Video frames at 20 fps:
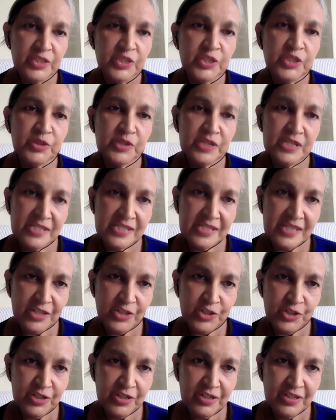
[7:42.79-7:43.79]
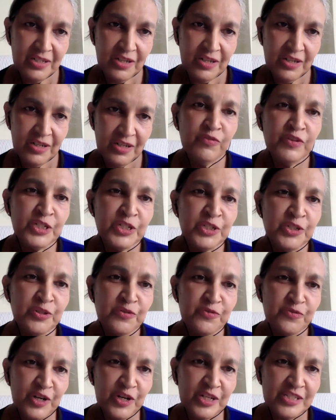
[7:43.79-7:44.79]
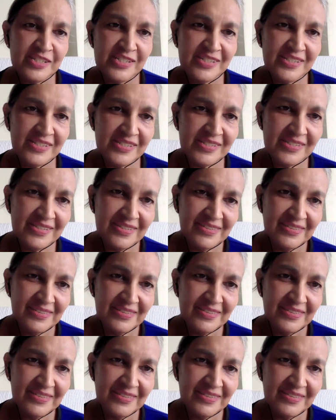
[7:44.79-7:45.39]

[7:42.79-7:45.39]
to this session. Over to you, Francis.